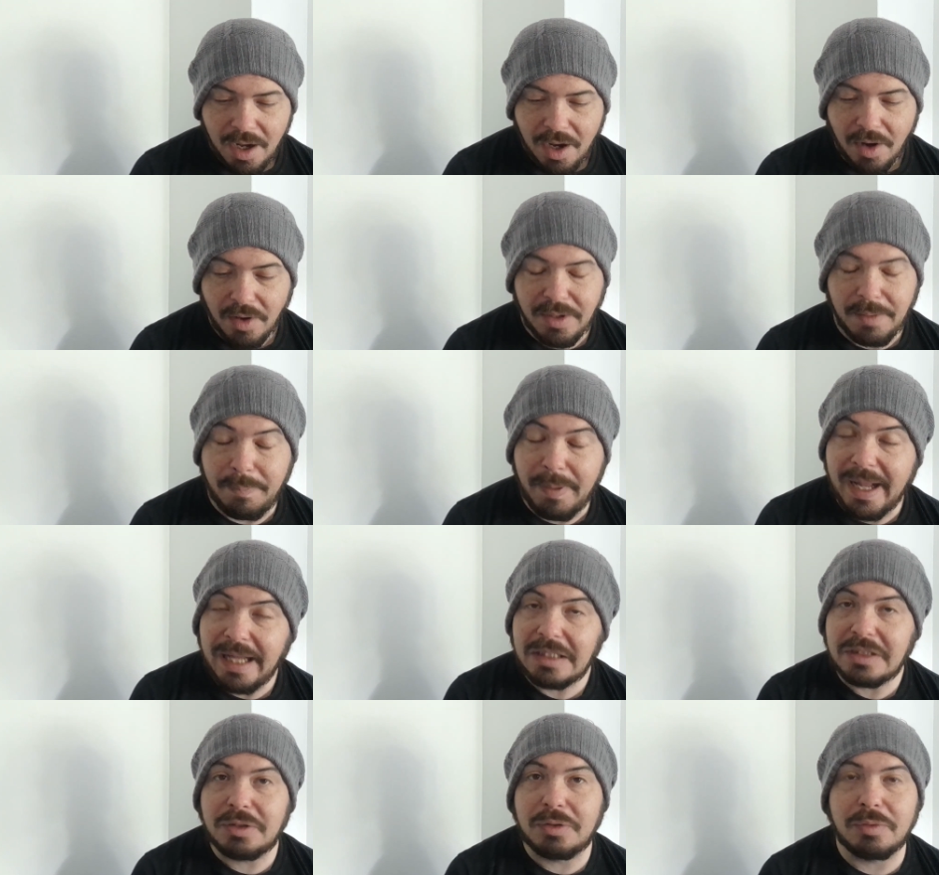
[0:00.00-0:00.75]
On a
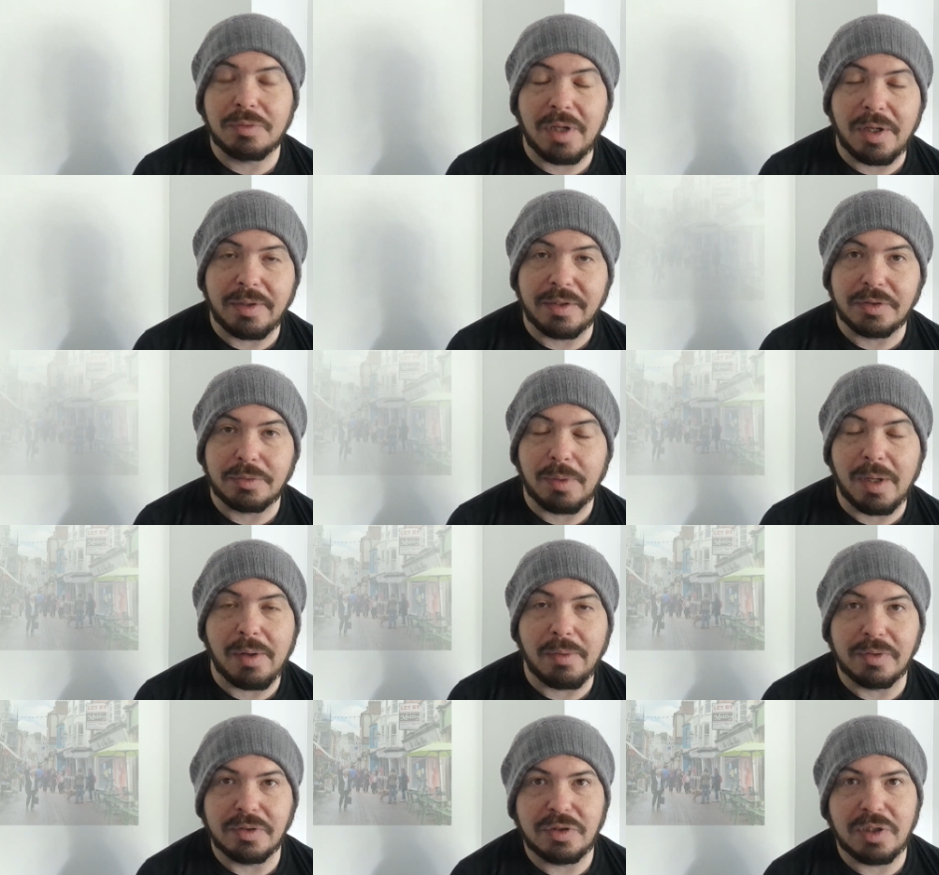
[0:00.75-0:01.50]
personal note as
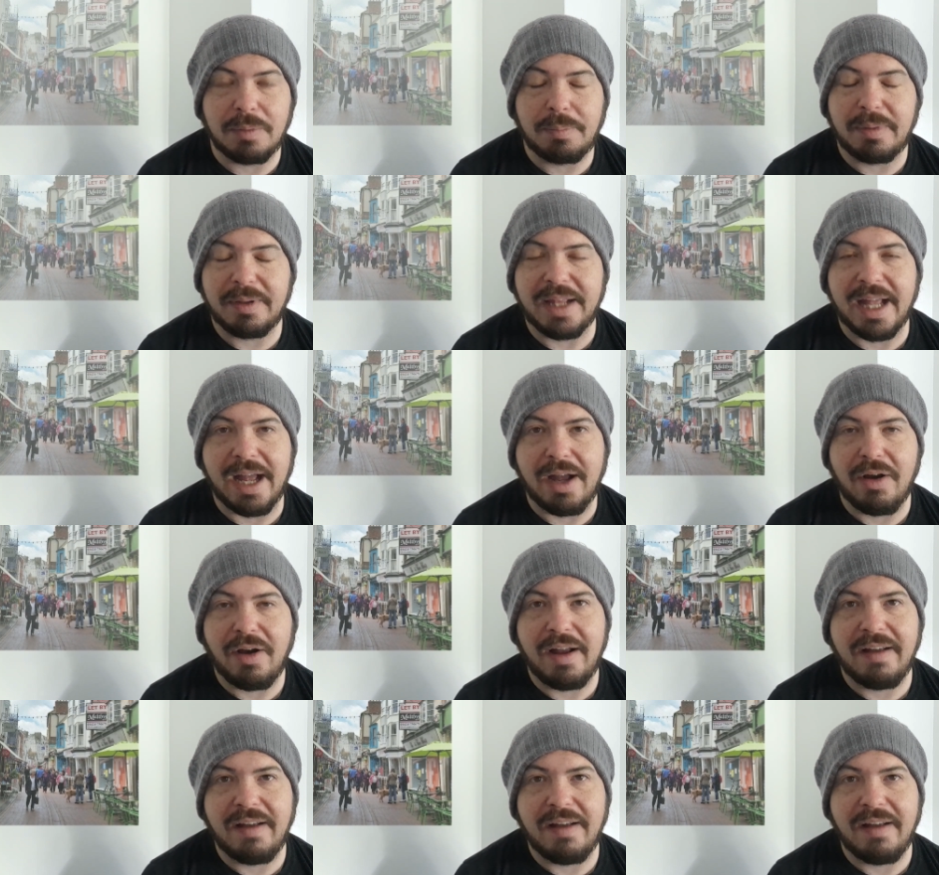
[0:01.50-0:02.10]
well, on top of that,